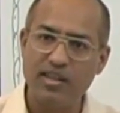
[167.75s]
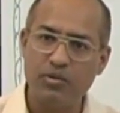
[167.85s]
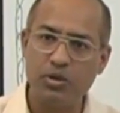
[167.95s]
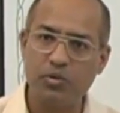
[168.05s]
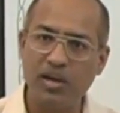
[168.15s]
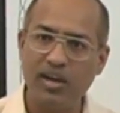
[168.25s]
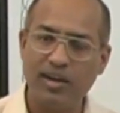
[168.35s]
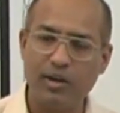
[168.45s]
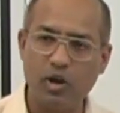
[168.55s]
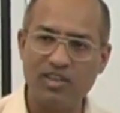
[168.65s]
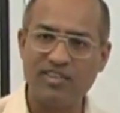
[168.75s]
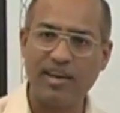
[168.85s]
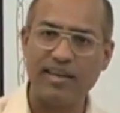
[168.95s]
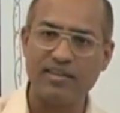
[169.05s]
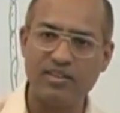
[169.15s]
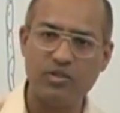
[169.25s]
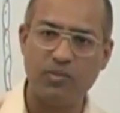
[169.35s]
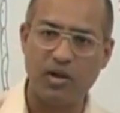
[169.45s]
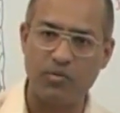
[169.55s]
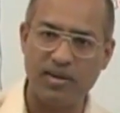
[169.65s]
which will cross-link these
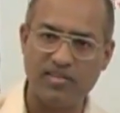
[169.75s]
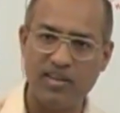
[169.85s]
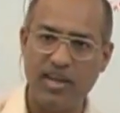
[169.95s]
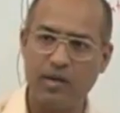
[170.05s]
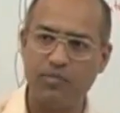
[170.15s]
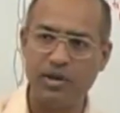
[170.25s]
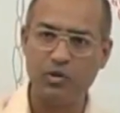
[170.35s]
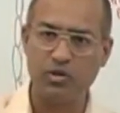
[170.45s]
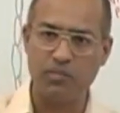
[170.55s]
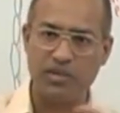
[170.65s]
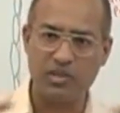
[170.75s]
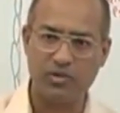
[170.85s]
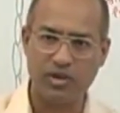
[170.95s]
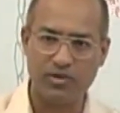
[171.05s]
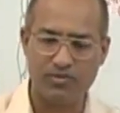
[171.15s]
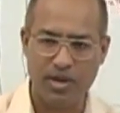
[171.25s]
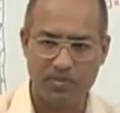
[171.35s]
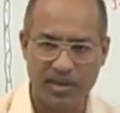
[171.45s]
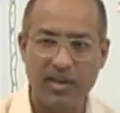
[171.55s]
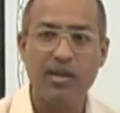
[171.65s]
monomers and produce a meshwork of
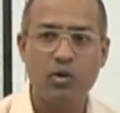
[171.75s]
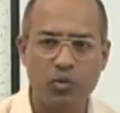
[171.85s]
fibrin